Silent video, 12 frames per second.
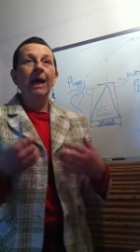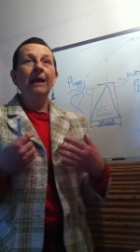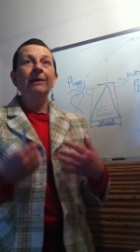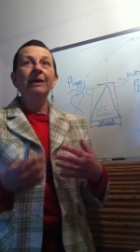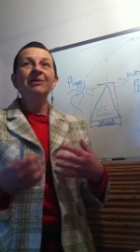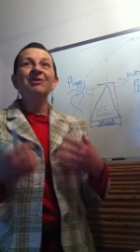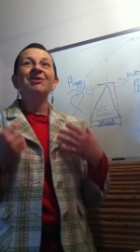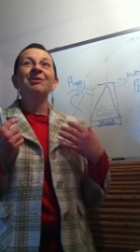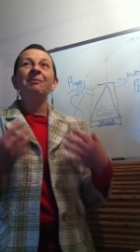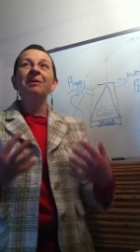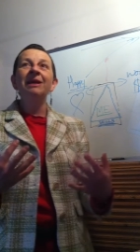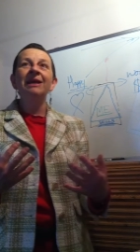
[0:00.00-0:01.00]
And this,
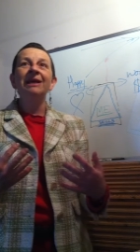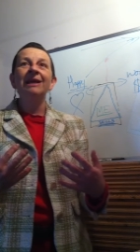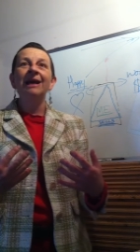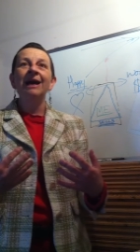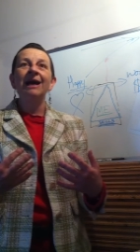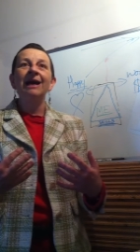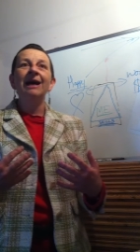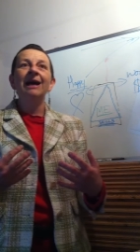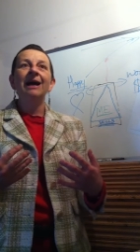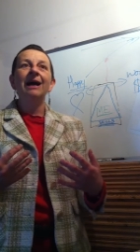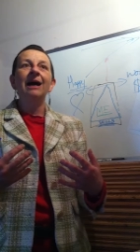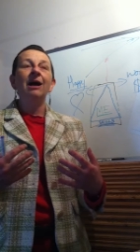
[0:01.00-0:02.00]
to me,
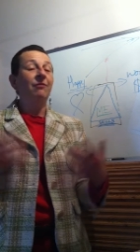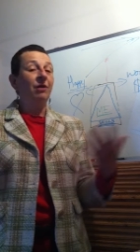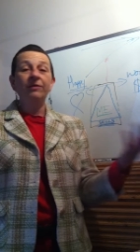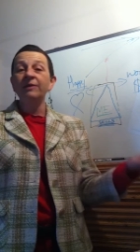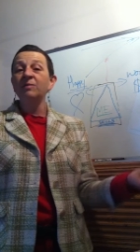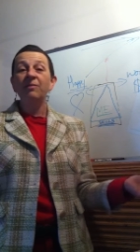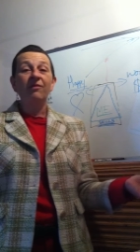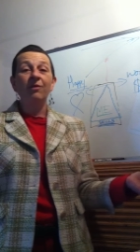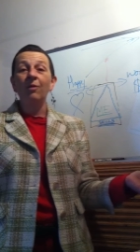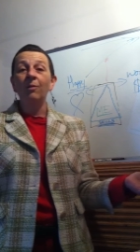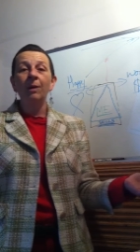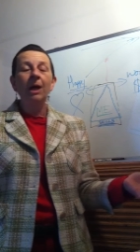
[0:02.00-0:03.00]
I've heard this
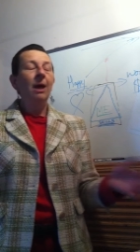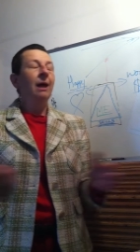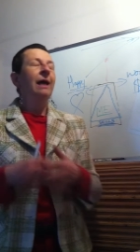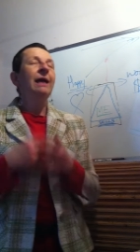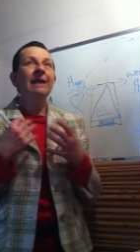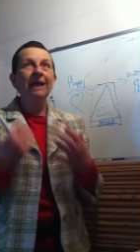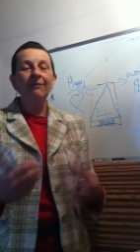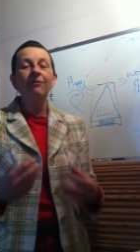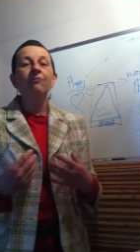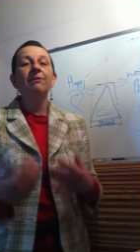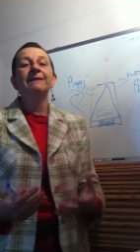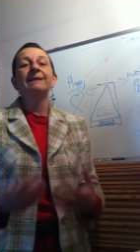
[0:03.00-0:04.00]
before, it
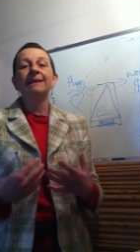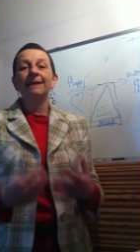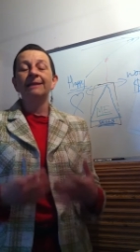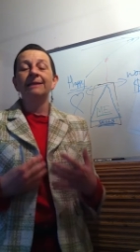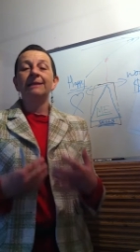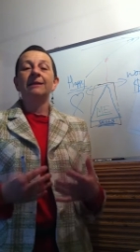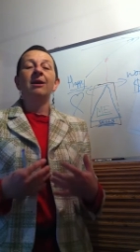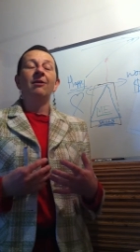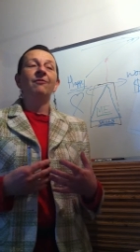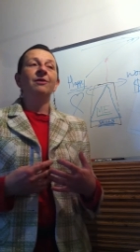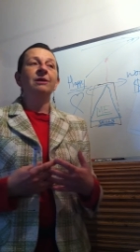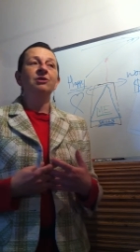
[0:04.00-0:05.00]
never resonated
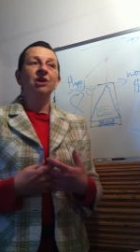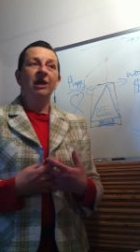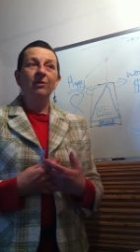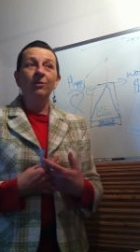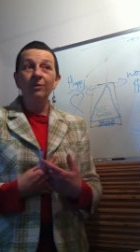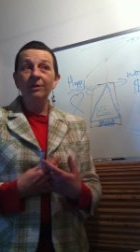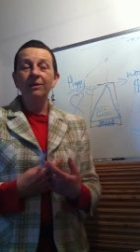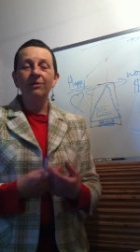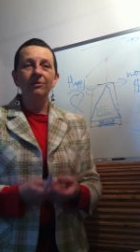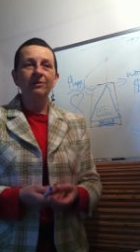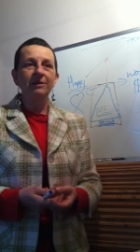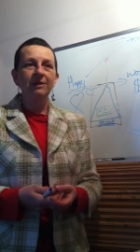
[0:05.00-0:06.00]
enough. And Jay also
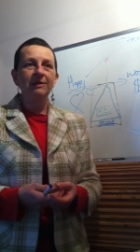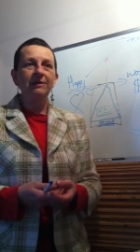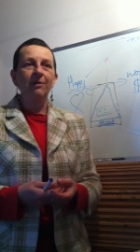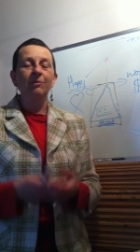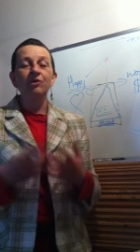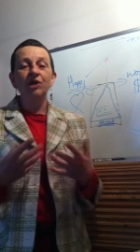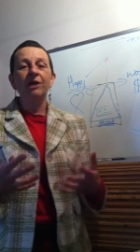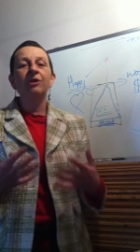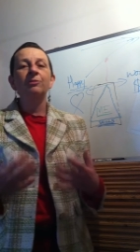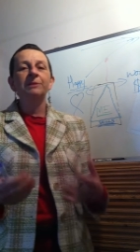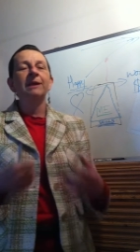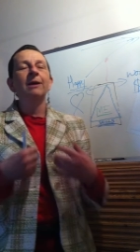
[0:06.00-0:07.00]
used an example,
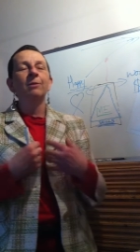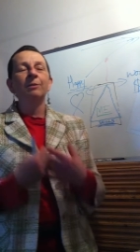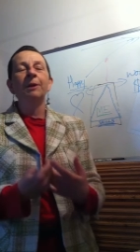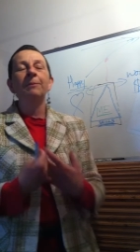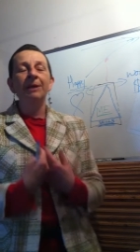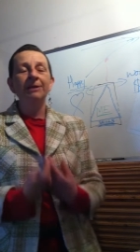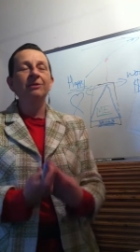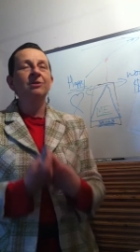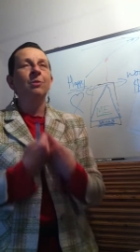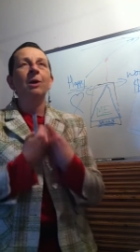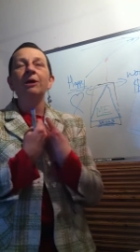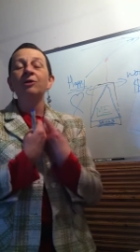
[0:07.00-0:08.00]
JayQ was one of my
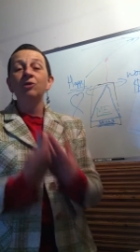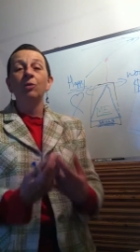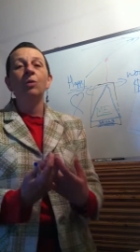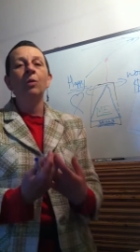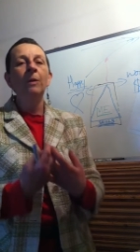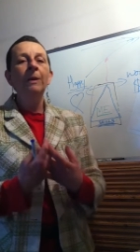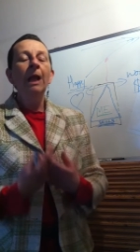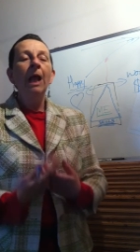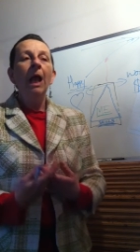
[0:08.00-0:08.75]
mentors who I adore.